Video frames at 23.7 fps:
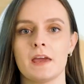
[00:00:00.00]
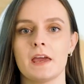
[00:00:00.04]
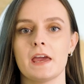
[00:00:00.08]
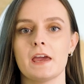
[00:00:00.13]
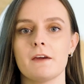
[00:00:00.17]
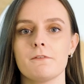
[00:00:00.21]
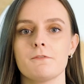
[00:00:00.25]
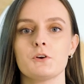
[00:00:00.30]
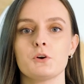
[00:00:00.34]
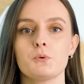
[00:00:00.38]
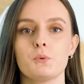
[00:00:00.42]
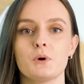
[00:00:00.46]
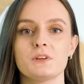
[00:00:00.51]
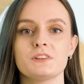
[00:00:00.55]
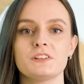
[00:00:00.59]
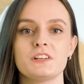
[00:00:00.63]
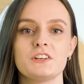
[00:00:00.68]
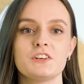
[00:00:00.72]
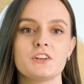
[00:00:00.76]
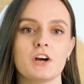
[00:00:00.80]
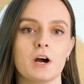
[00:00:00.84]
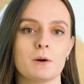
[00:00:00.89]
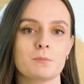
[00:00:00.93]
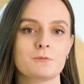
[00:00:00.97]
If you're
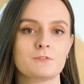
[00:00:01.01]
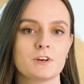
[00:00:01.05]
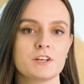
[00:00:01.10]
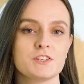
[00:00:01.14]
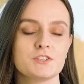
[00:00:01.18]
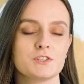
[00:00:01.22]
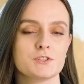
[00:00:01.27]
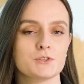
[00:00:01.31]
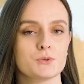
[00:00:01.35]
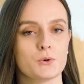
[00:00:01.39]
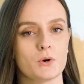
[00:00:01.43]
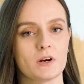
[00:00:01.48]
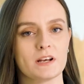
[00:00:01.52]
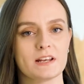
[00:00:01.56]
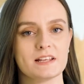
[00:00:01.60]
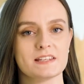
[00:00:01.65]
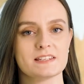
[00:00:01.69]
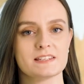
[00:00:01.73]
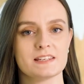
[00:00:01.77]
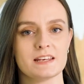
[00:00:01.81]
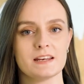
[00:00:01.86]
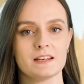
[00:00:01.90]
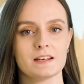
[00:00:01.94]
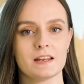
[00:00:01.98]
wanting to upgrade your toilet
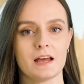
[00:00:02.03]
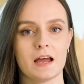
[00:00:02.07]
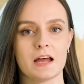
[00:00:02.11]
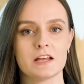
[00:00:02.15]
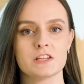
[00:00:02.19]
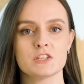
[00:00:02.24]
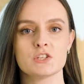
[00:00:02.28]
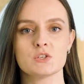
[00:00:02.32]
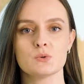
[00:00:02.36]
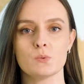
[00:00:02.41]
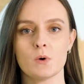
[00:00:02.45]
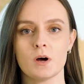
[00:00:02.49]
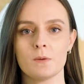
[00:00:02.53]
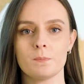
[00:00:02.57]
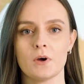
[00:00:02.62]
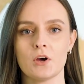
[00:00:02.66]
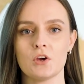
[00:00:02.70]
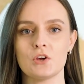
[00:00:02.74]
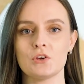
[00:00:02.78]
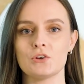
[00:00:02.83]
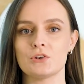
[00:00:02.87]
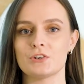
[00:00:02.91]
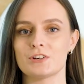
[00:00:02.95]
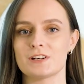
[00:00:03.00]
seat and swap
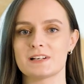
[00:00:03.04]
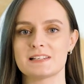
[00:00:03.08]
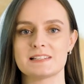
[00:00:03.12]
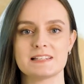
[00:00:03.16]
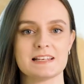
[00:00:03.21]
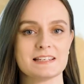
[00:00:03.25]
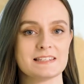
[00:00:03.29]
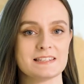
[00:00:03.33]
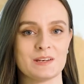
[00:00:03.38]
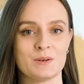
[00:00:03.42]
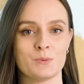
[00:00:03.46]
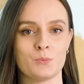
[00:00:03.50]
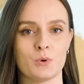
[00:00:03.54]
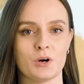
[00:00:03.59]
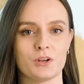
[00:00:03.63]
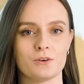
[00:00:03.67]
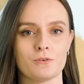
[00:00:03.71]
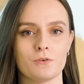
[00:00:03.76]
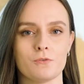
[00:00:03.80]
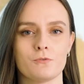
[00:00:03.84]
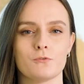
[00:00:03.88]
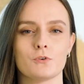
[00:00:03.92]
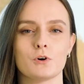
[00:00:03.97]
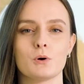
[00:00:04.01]
out your existing
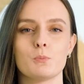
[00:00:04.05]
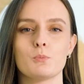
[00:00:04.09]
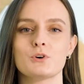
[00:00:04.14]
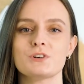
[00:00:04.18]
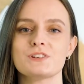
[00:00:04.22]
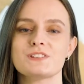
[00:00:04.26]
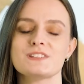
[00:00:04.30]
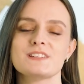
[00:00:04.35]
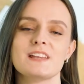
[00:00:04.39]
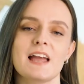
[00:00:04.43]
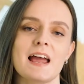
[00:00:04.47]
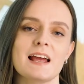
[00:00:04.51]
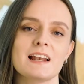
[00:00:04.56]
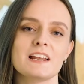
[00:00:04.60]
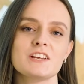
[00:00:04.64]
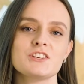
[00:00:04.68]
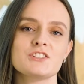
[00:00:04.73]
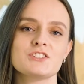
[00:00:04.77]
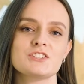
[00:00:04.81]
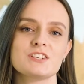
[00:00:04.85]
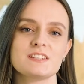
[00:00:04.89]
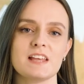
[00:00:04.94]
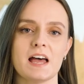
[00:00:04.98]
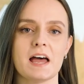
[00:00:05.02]
one for a more stylish
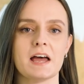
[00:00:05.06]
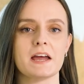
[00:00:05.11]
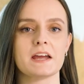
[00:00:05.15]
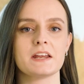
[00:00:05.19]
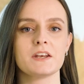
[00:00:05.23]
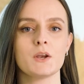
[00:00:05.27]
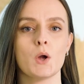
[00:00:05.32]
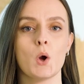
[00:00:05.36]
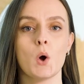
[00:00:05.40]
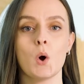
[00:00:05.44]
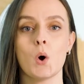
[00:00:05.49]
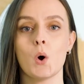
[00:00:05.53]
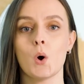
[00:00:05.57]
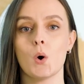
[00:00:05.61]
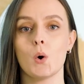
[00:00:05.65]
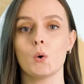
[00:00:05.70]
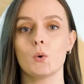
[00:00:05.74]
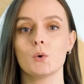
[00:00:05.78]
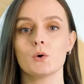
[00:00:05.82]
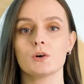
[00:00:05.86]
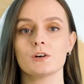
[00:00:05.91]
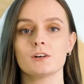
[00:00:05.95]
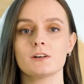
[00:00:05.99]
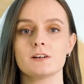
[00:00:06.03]
design,
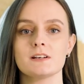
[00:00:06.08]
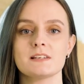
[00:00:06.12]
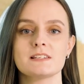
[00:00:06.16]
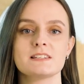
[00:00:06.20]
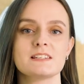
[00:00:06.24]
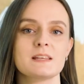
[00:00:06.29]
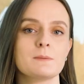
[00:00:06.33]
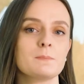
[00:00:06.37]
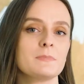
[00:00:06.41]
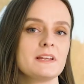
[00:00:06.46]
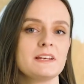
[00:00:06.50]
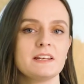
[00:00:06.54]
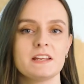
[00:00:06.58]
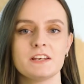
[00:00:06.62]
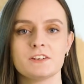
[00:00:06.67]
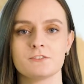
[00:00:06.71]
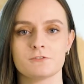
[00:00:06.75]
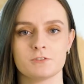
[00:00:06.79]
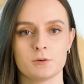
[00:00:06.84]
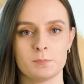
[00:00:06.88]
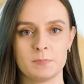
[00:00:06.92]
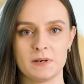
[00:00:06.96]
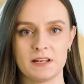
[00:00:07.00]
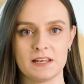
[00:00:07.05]
or simply need to
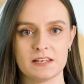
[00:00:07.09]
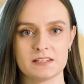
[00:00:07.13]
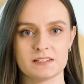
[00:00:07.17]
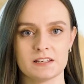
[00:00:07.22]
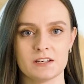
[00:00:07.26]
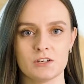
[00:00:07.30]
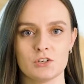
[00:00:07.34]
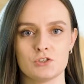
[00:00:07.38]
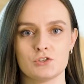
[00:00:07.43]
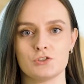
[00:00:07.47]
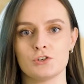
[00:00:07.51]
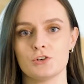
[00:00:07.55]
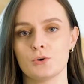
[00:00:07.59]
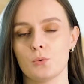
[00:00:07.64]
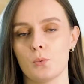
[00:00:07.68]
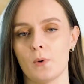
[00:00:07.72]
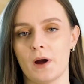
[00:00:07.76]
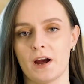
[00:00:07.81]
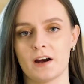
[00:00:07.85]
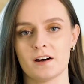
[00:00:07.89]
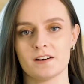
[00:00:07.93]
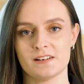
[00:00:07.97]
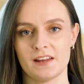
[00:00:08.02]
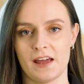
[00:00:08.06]
replace it due to
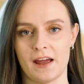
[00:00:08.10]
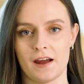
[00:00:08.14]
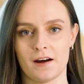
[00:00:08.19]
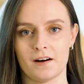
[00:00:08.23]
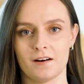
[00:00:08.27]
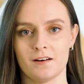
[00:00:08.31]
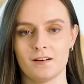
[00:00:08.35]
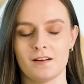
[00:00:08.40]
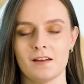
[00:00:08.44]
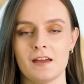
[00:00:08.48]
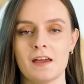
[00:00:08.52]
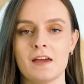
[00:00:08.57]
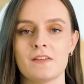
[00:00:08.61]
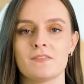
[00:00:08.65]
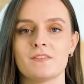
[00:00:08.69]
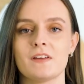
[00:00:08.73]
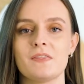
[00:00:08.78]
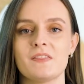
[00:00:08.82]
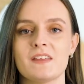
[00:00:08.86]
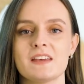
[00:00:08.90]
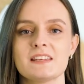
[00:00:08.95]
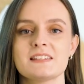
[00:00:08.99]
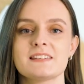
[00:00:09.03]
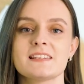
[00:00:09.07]
wear and tear,
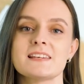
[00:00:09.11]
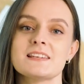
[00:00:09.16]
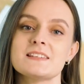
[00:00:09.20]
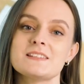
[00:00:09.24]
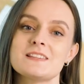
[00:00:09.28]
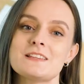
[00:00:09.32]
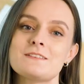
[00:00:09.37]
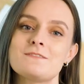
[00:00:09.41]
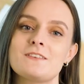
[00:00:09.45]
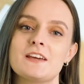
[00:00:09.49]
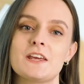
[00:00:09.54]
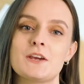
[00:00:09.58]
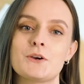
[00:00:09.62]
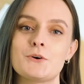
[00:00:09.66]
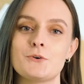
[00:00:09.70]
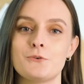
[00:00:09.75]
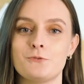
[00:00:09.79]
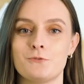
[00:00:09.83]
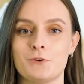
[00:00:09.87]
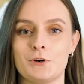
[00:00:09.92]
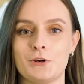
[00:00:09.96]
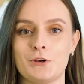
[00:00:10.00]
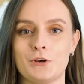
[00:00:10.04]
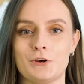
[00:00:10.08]
then this is the video
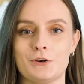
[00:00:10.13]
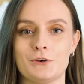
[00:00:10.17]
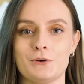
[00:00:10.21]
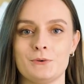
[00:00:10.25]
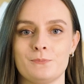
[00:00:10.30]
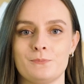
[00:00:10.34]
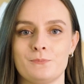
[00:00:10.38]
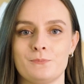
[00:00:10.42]
for you.